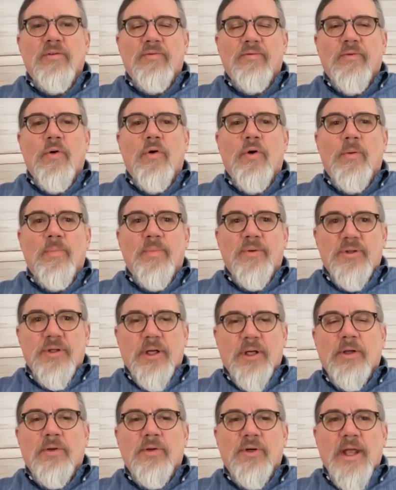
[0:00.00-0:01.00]
for
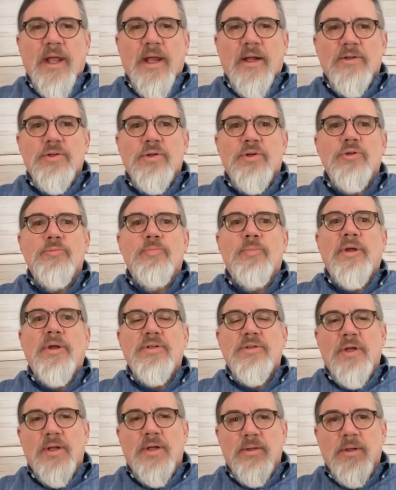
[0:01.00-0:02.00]
particular cancers
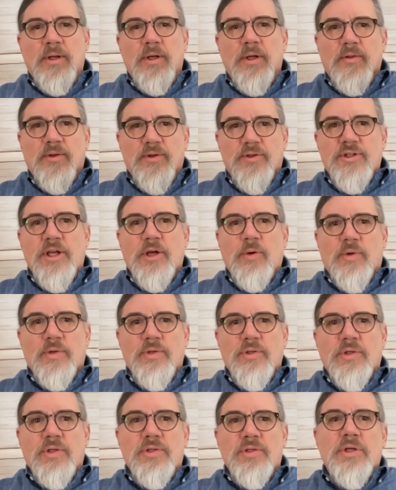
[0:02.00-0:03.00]
based on the
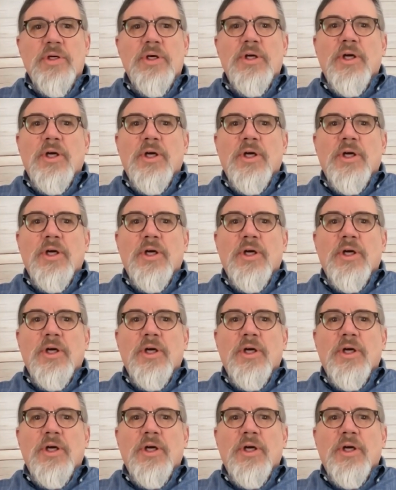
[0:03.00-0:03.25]
sequences.